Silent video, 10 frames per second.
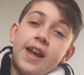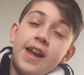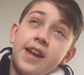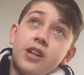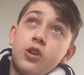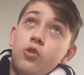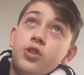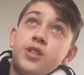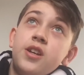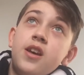
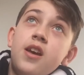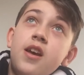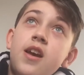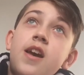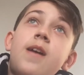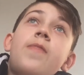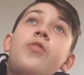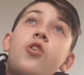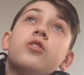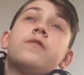haircut
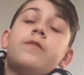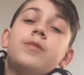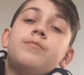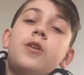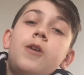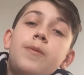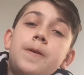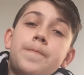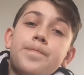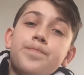not from a barber?